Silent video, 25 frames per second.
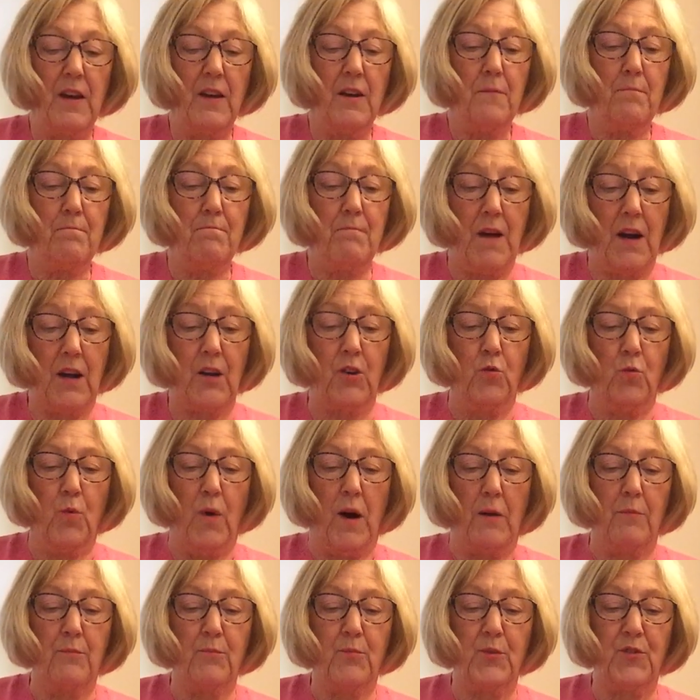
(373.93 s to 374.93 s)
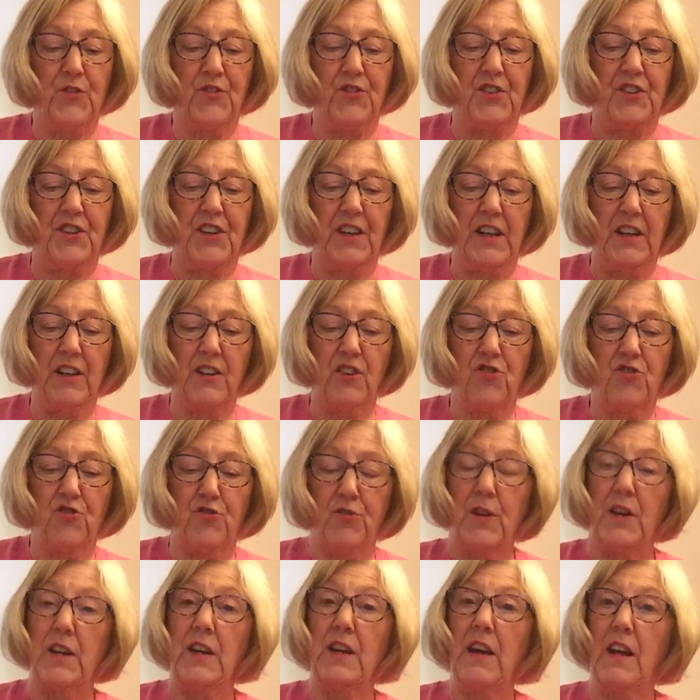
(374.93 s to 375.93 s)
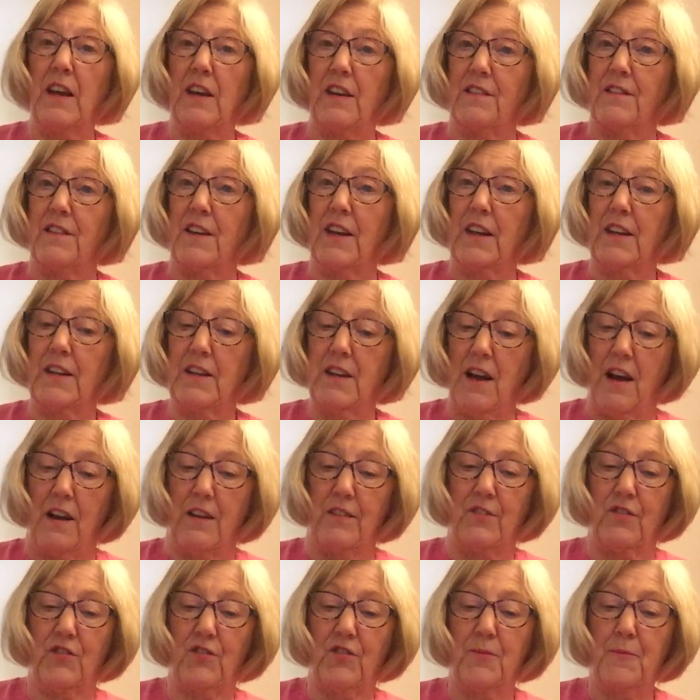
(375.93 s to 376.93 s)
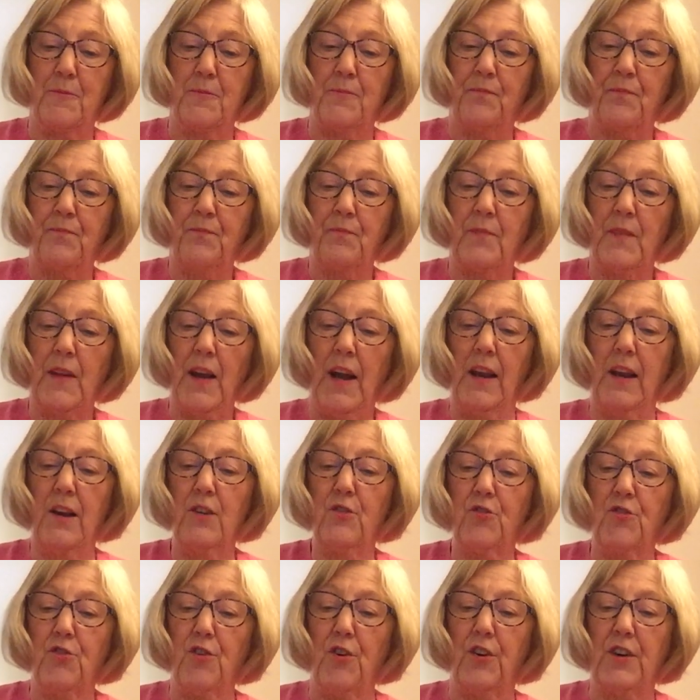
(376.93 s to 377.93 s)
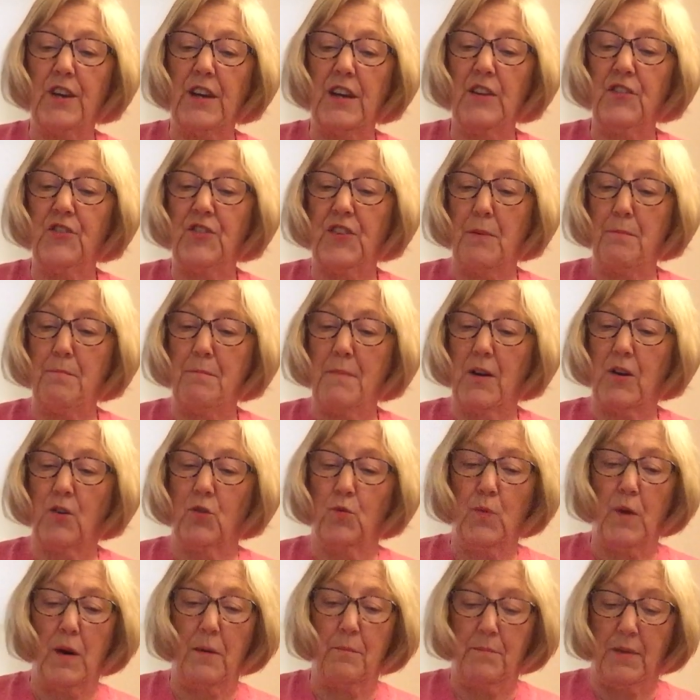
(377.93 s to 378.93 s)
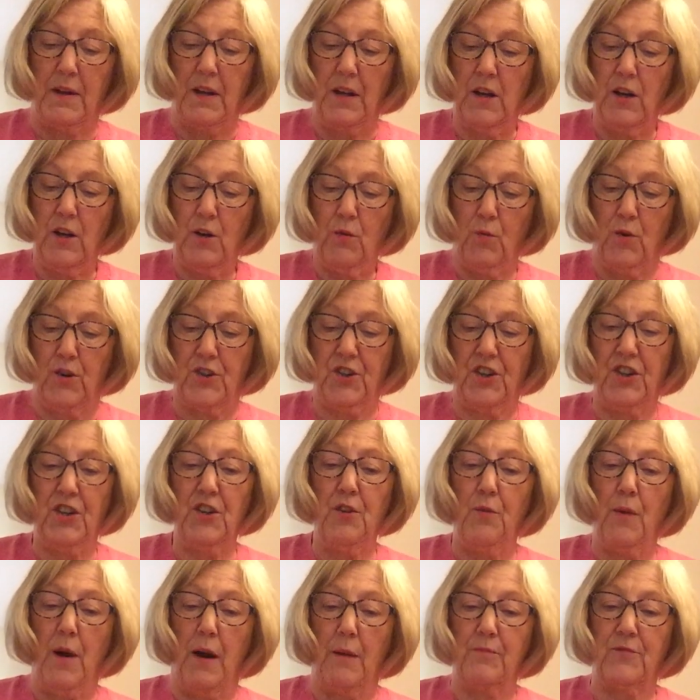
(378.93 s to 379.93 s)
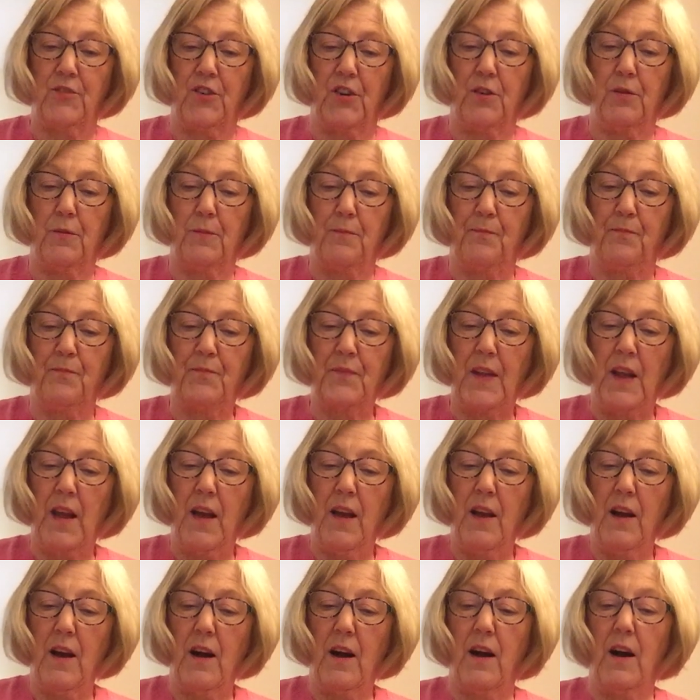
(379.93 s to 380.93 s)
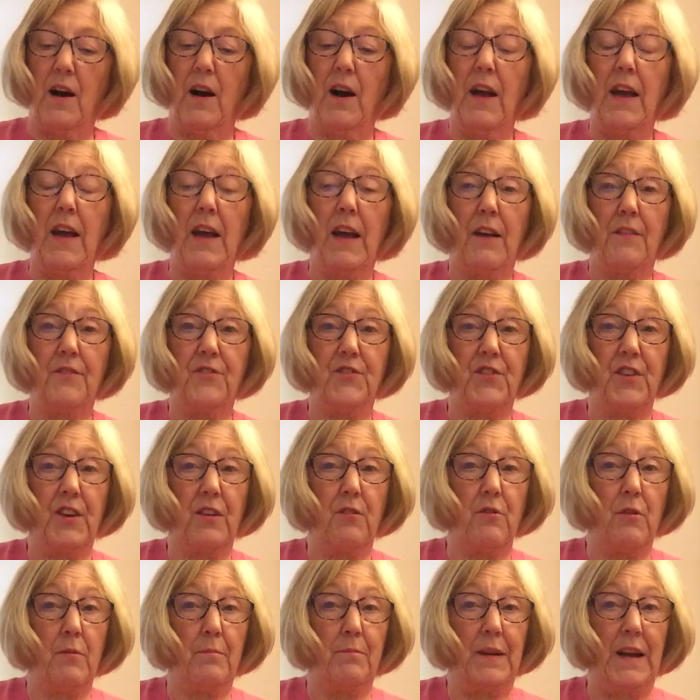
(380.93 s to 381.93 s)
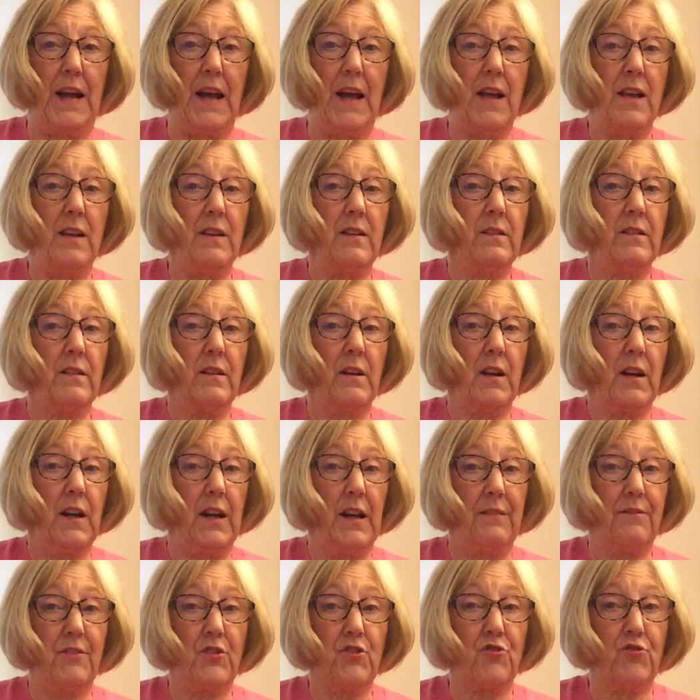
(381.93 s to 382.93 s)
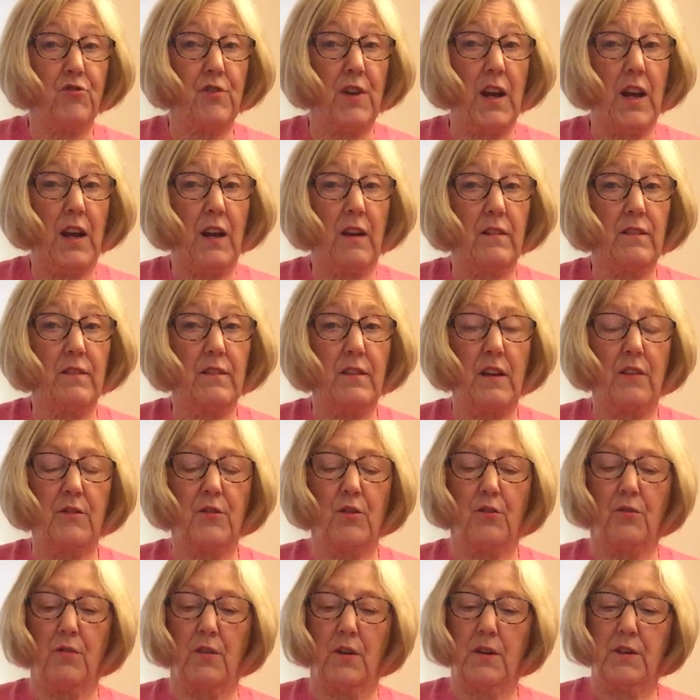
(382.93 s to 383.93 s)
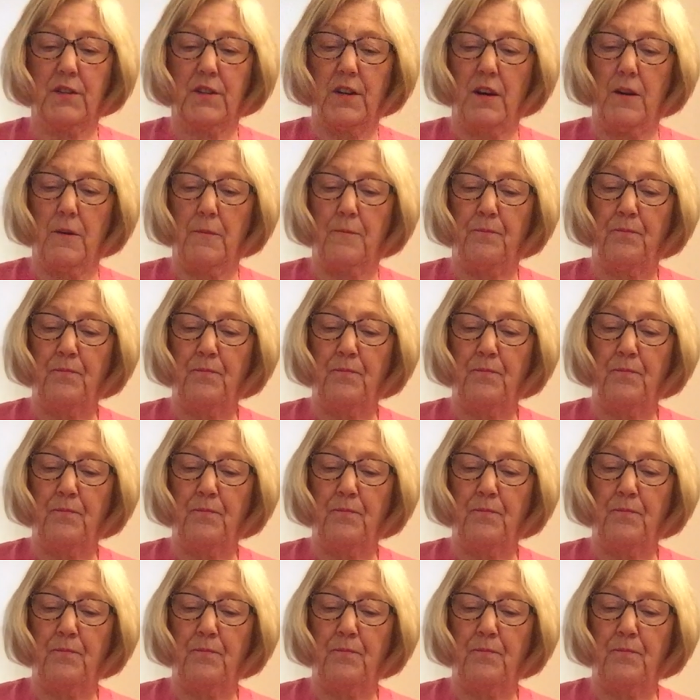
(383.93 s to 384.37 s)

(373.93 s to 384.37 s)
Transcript: Mugglewump was sitting in a tree eating nuts. "Hello, Crocky," said Mugglewump. "What are you up to?" "I have secret plans and clever tricks," said the crocodile.